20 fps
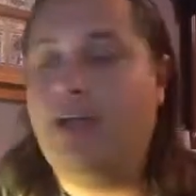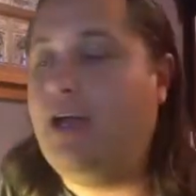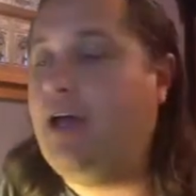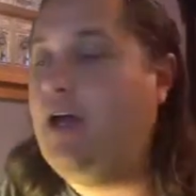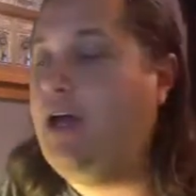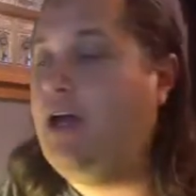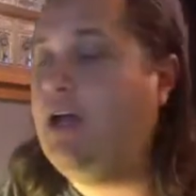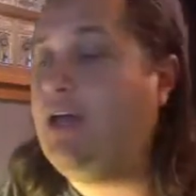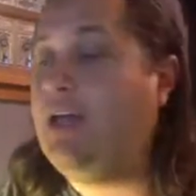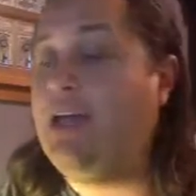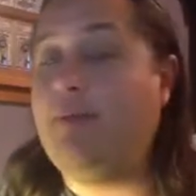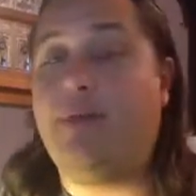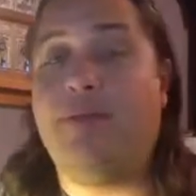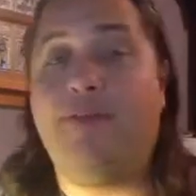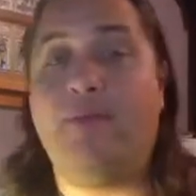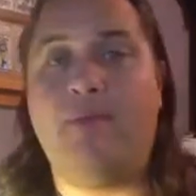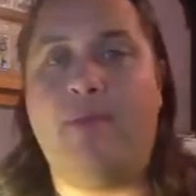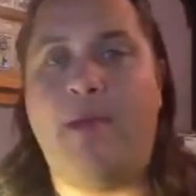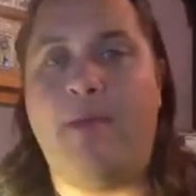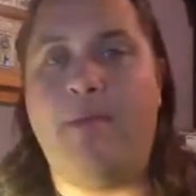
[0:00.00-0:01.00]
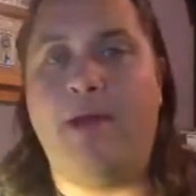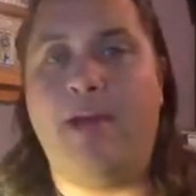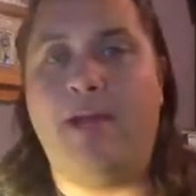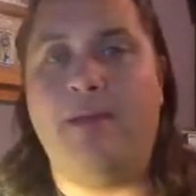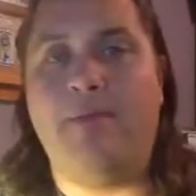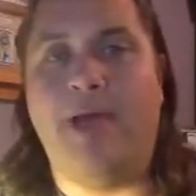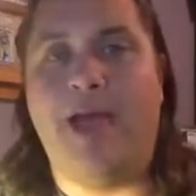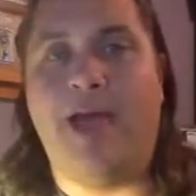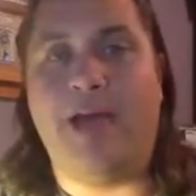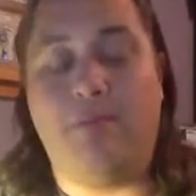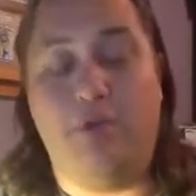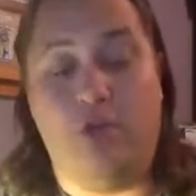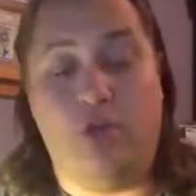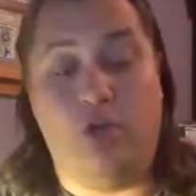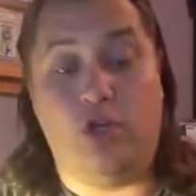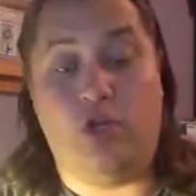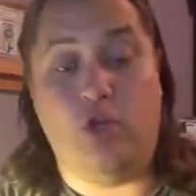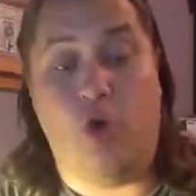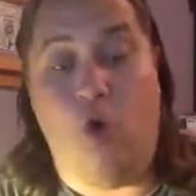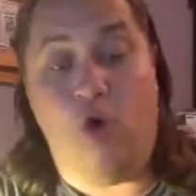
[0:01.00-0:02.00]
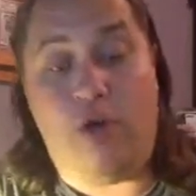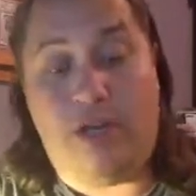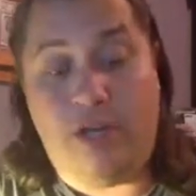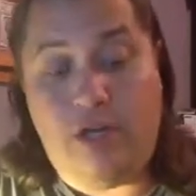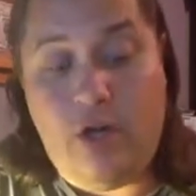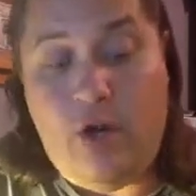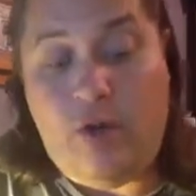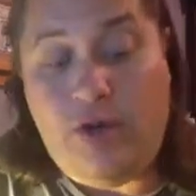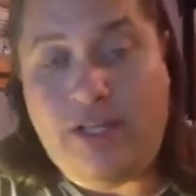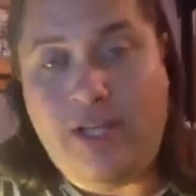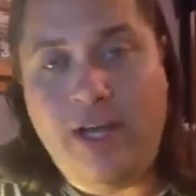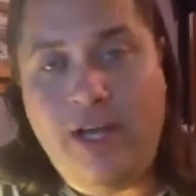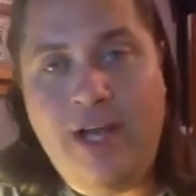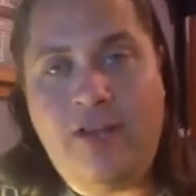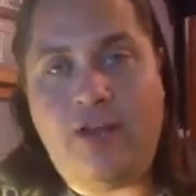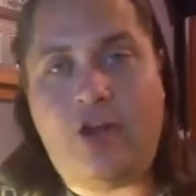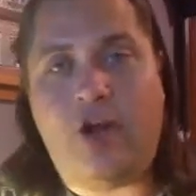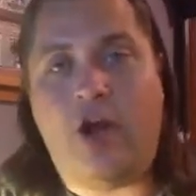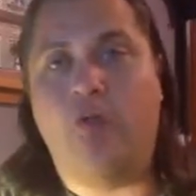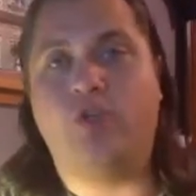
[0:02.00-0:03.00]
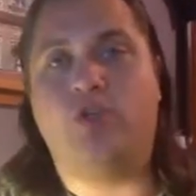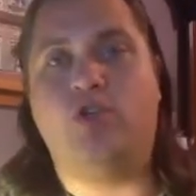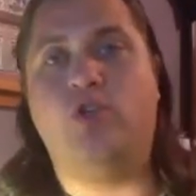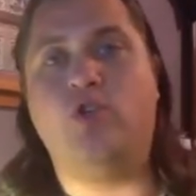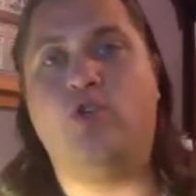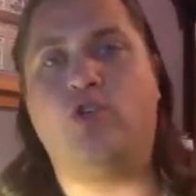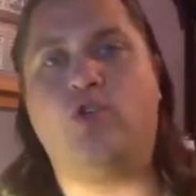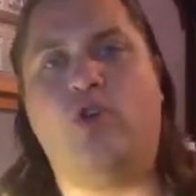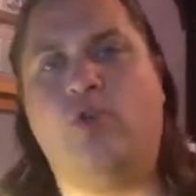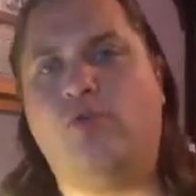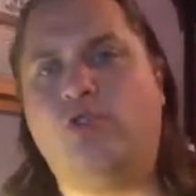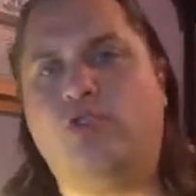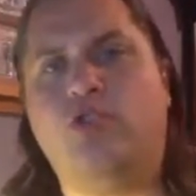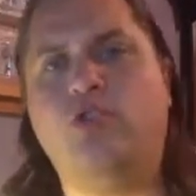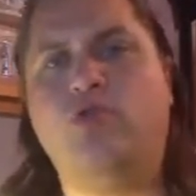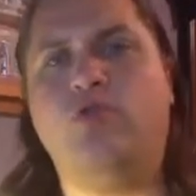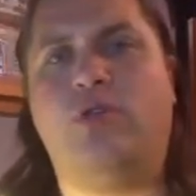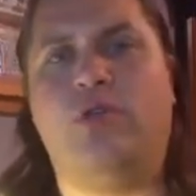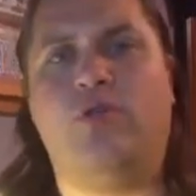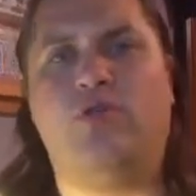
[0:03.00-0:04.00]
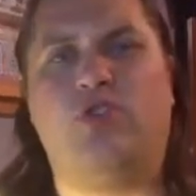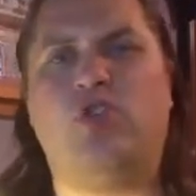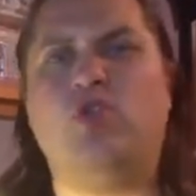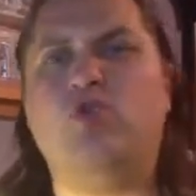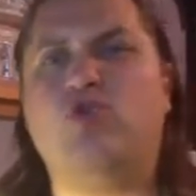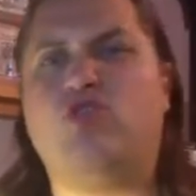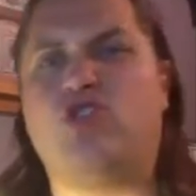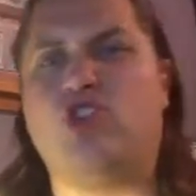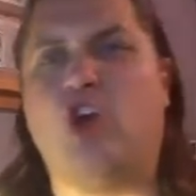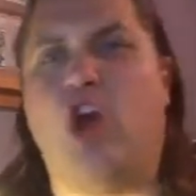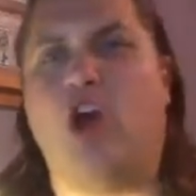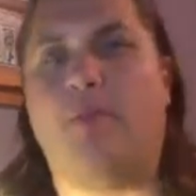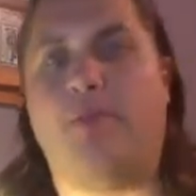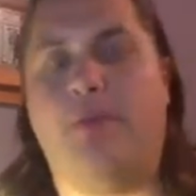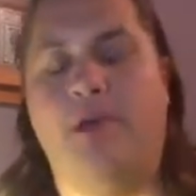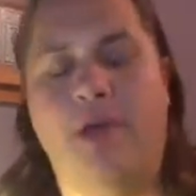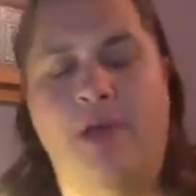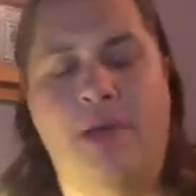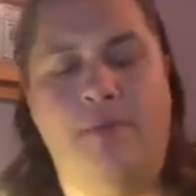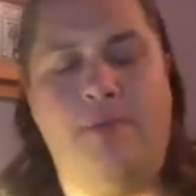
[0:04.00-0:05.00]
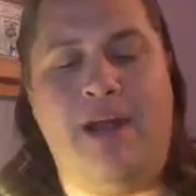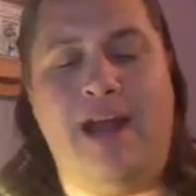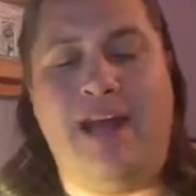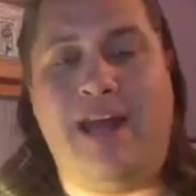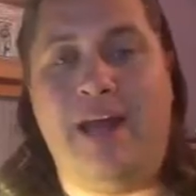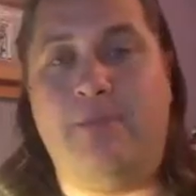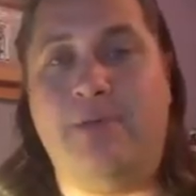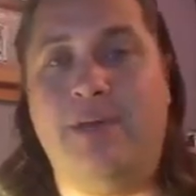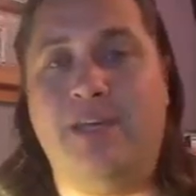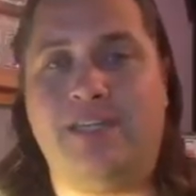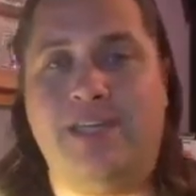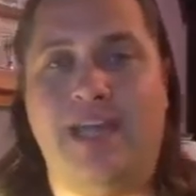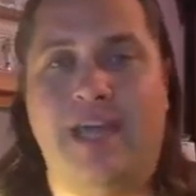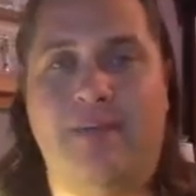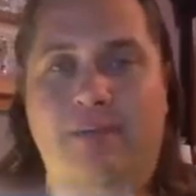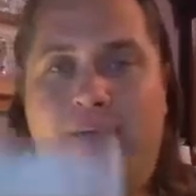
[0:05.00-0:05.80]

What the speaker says: He ended up giving me my money back, but you could totally notice the card was too short. It was too sharp, but I got a PSA 8,